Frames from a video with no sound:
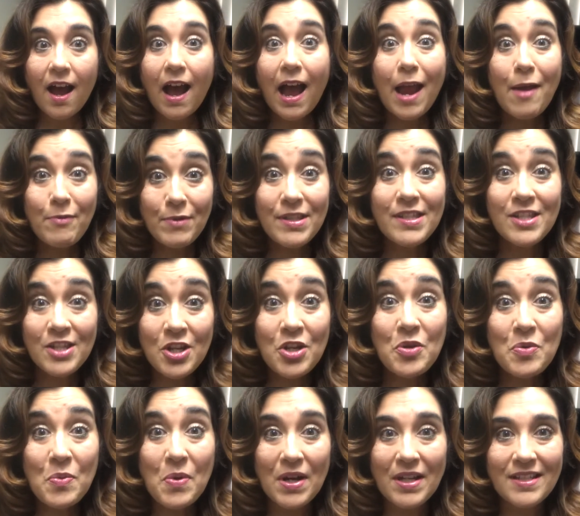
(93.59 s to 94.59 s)
I was
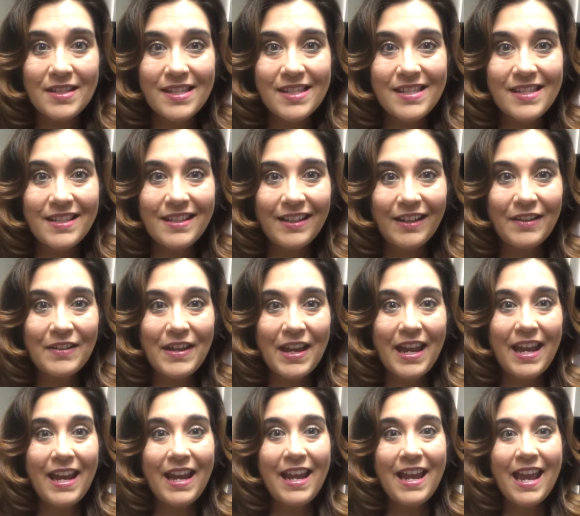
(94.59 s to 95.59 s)
new once,
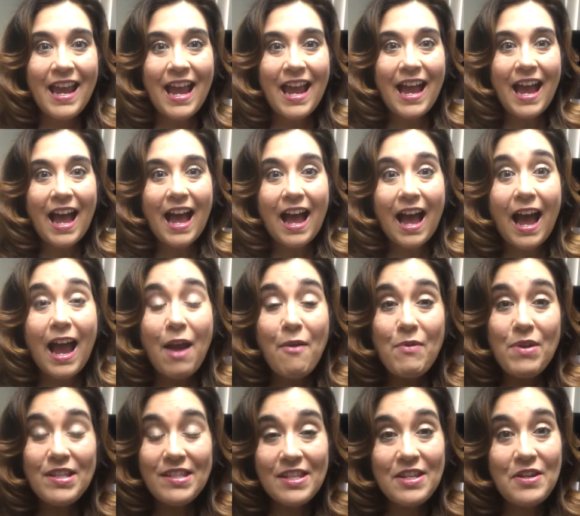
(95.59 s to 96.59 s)
okay? I
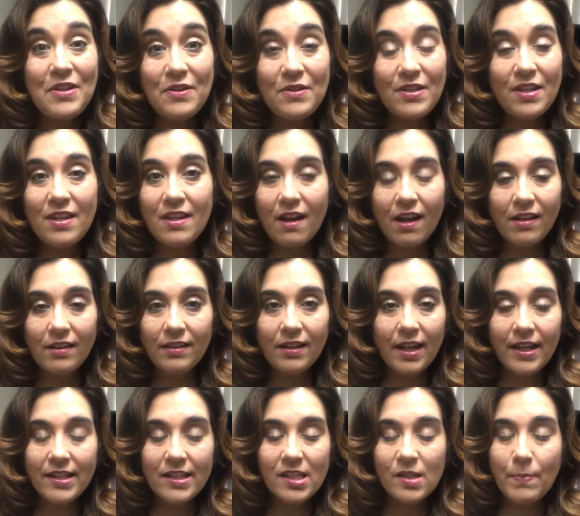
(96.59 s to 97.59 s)
was new to the
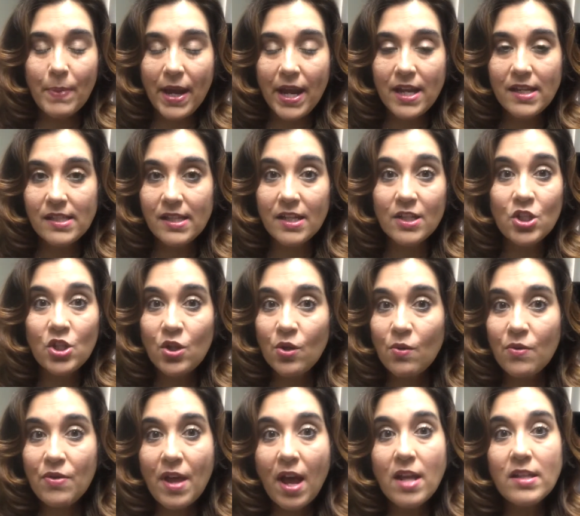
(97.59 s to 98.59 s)
online space in
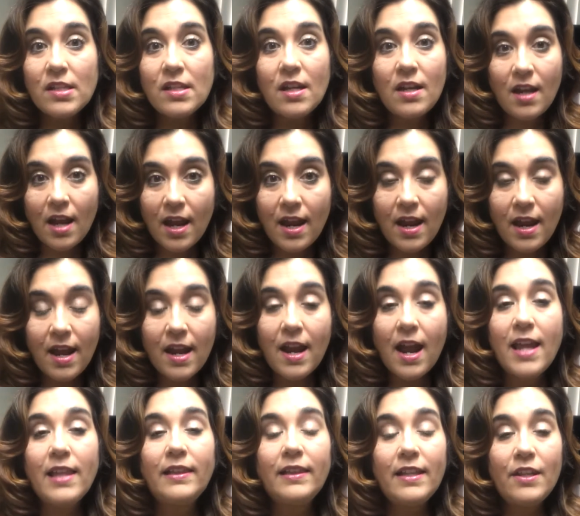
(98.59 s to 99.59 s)
2008 and
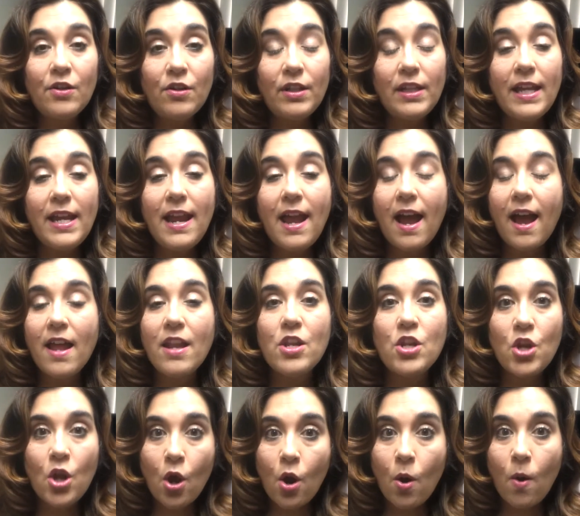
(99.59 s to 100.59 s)
I literally had
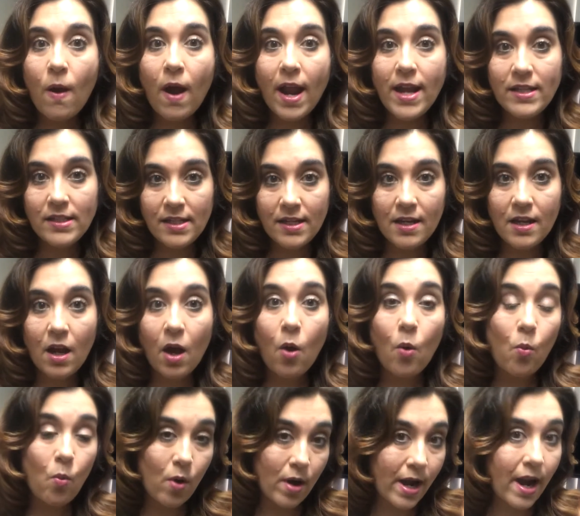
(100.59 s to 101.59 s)
no idea
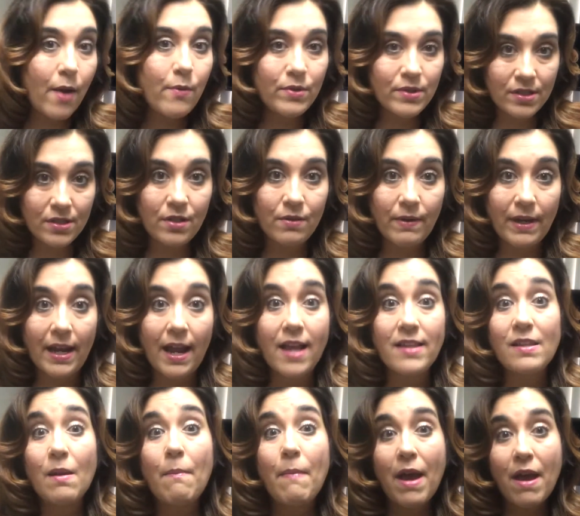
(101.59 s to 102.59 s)
what I was doing.
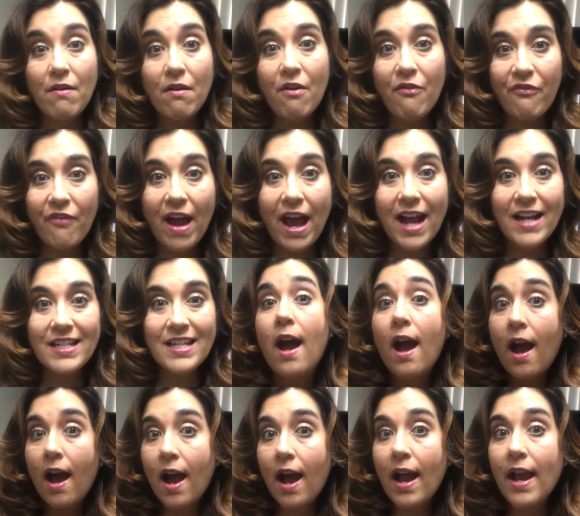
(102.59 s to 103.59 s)
As a matter of fact,
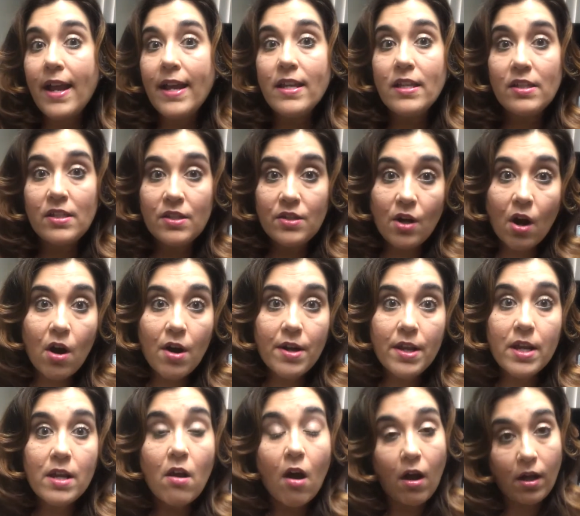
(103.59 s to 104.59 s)
I
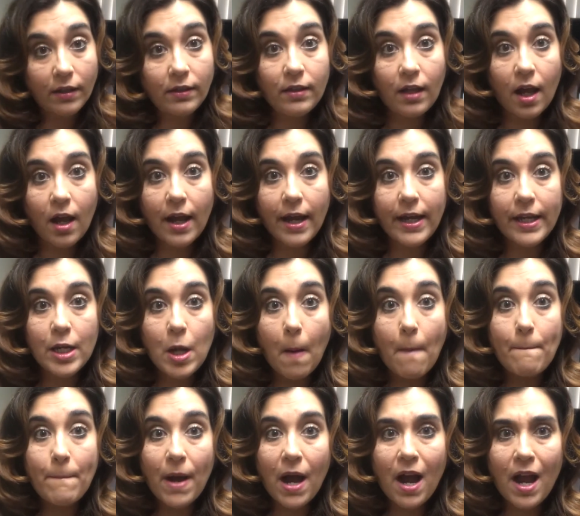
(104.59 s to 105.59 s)
started online
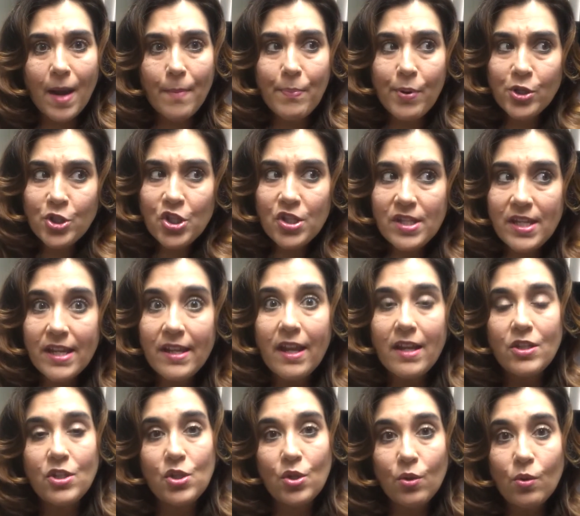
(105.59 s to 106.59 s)
by purchasing
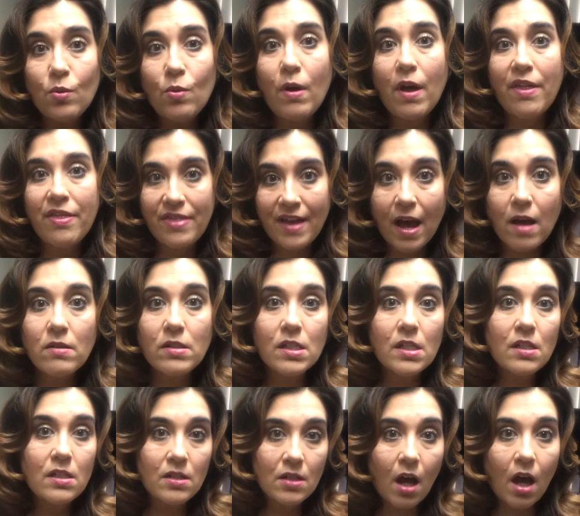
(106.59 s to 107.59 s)
a
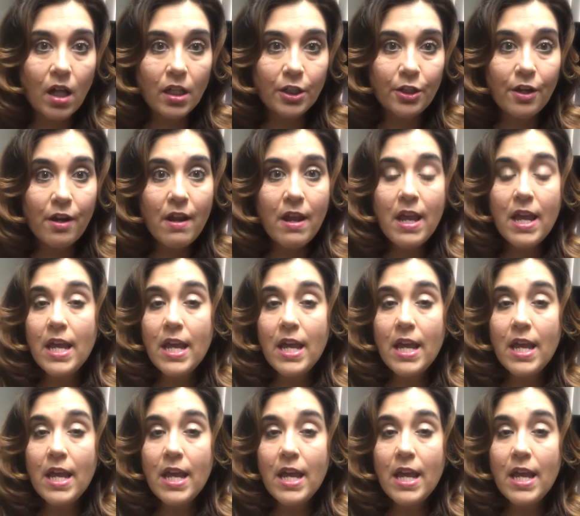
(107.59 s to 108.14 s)
$2,000